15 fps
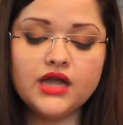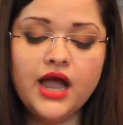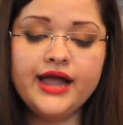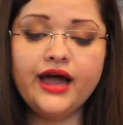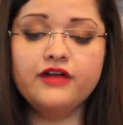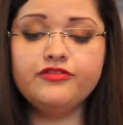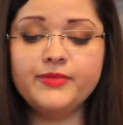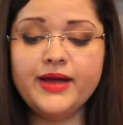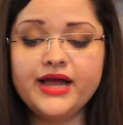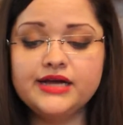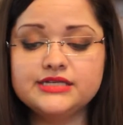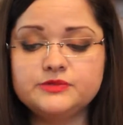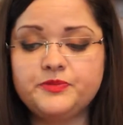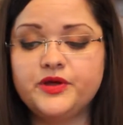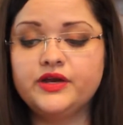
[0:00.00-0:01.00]
I got it for my
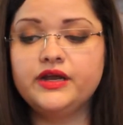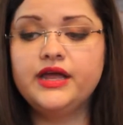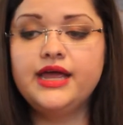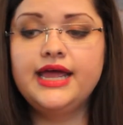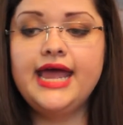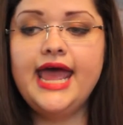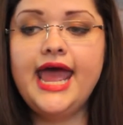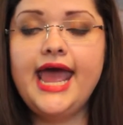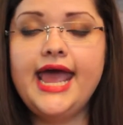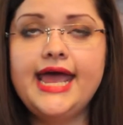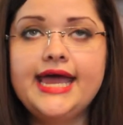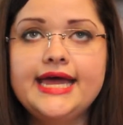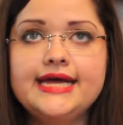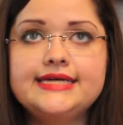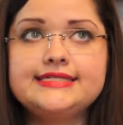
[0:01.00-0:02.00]
husband,
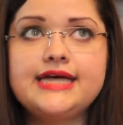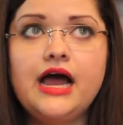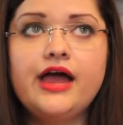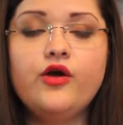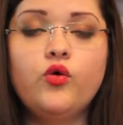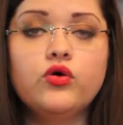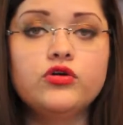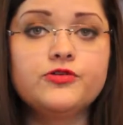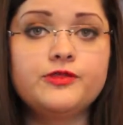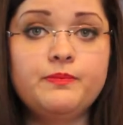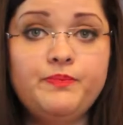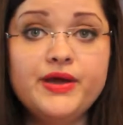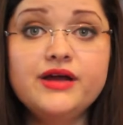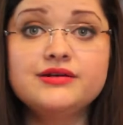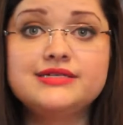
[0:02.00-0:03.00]
and I ordered the
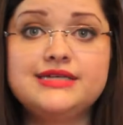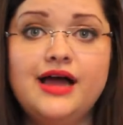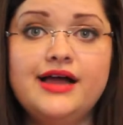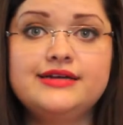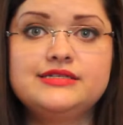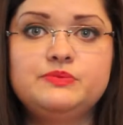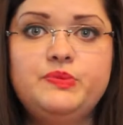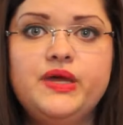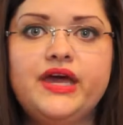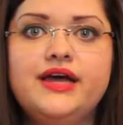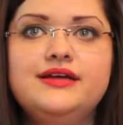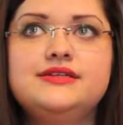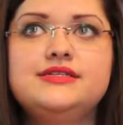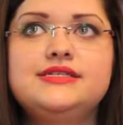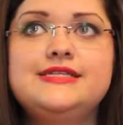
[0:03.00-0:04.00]
bigger size
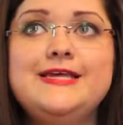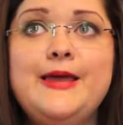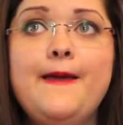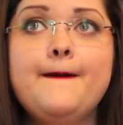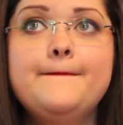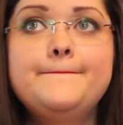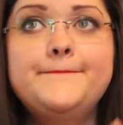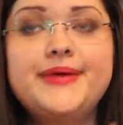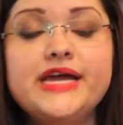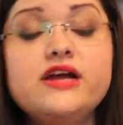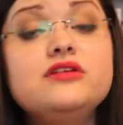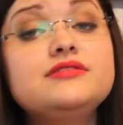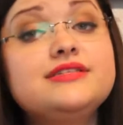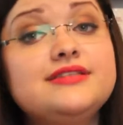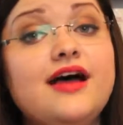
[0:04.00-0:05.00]
because the
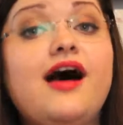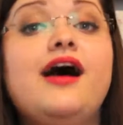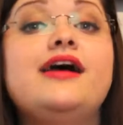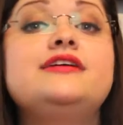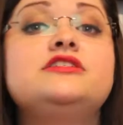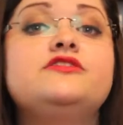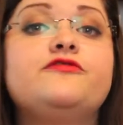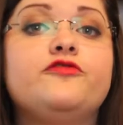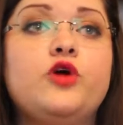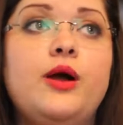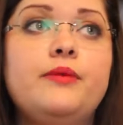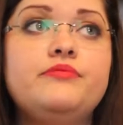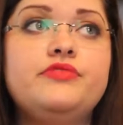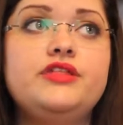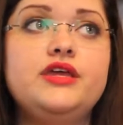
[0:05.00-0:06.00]
bigger size
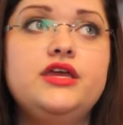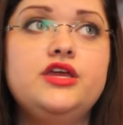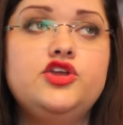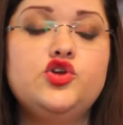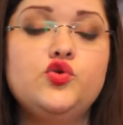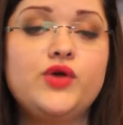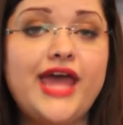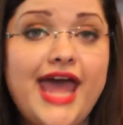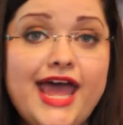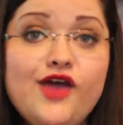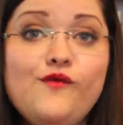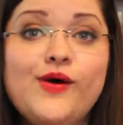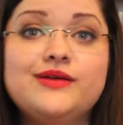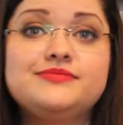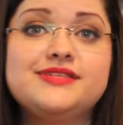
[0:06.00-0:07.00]
from the UK
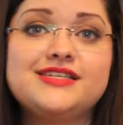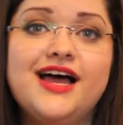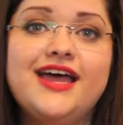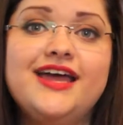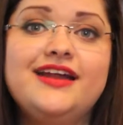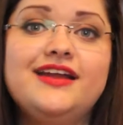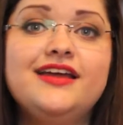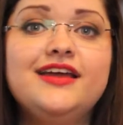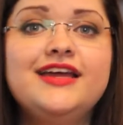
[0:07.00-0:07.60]
website